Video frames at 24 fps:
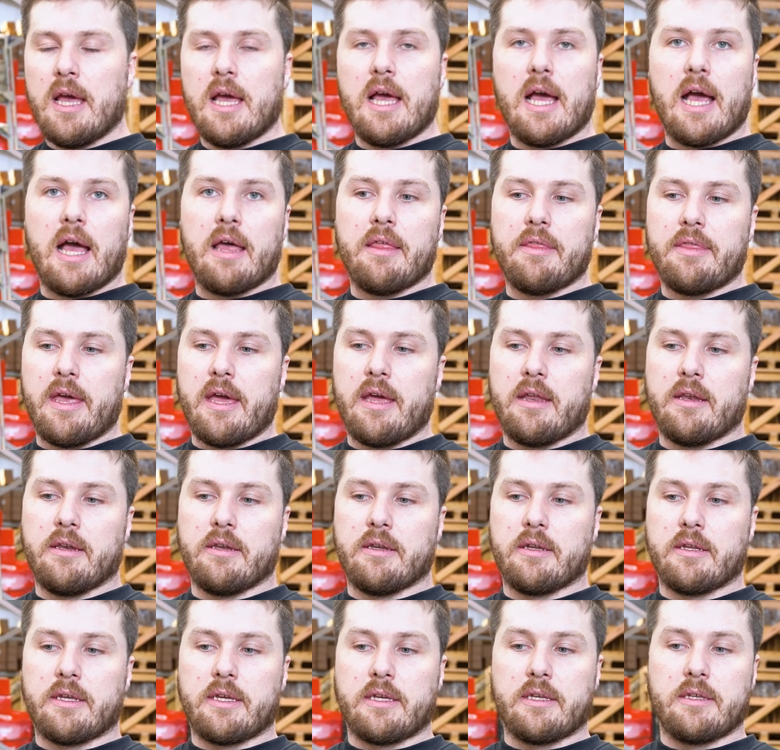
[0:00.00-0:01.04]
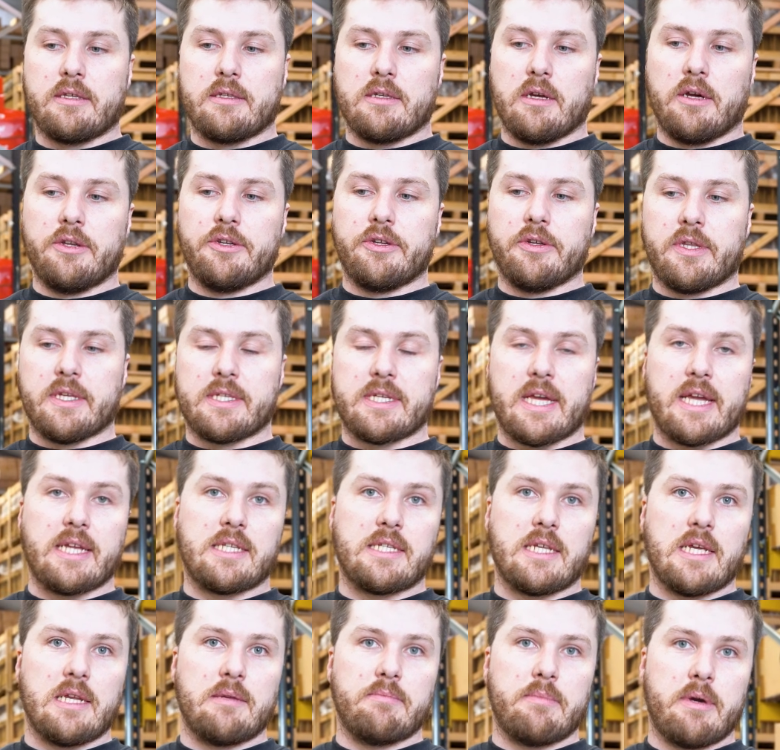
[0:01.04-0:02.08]
and then undo this
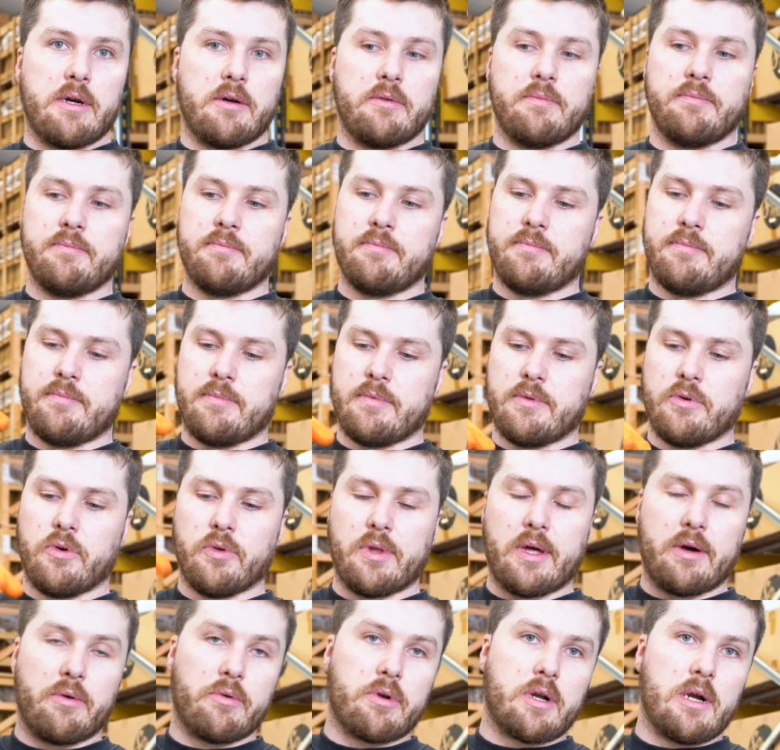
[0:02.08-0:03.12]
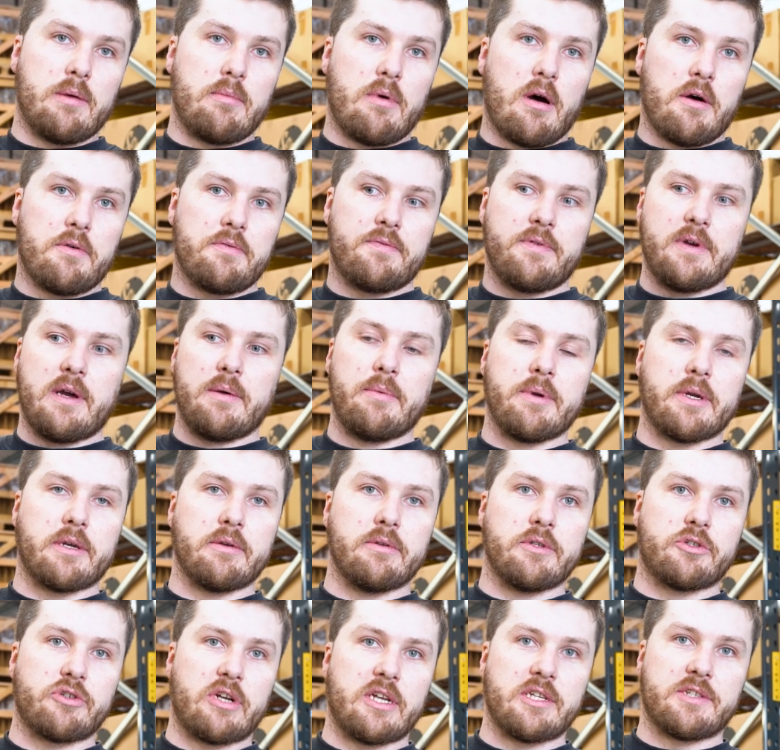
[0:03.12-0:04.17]
18mm. All that will come off and we
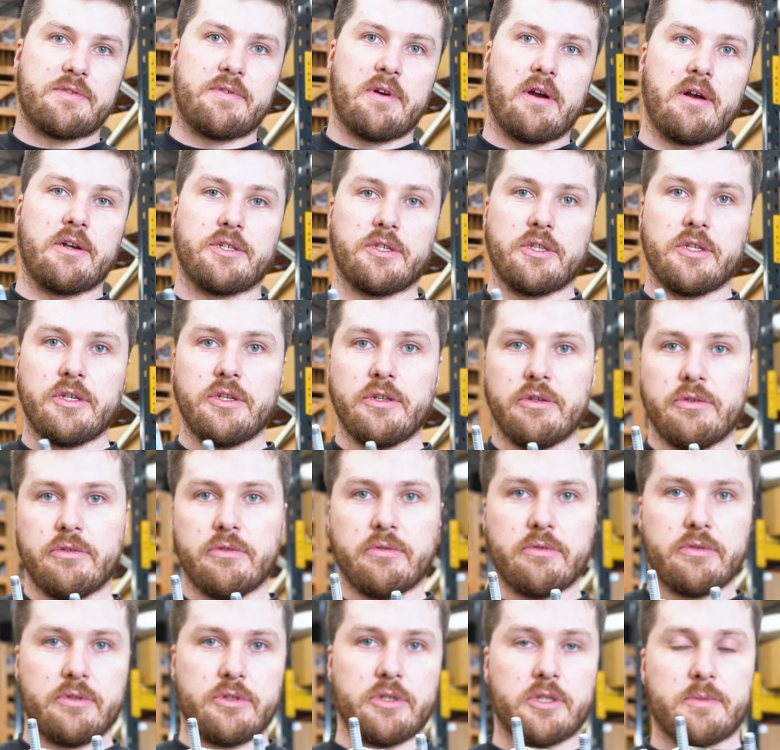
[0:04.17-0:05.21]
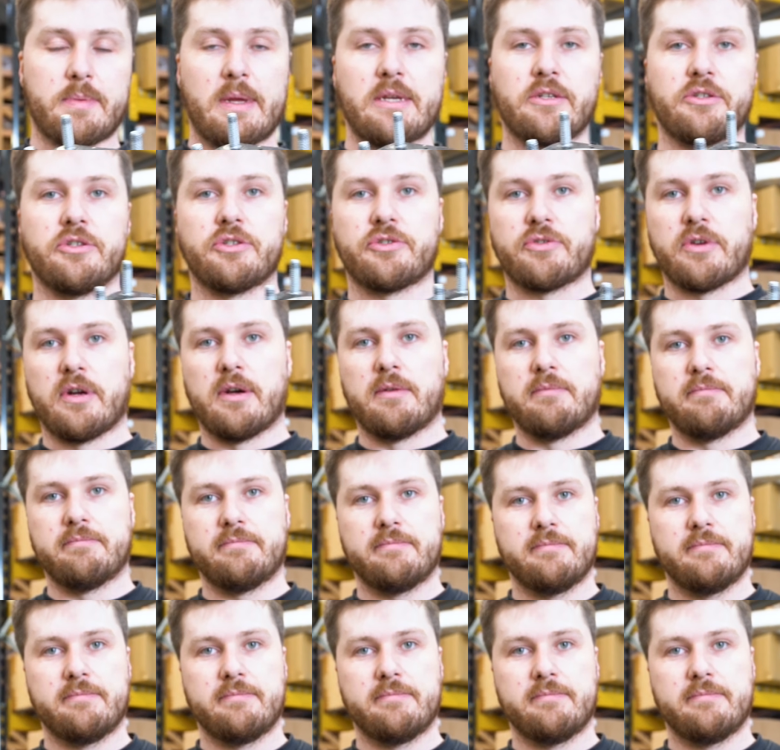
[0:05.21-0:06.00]
can transfer it to the new suspension strut.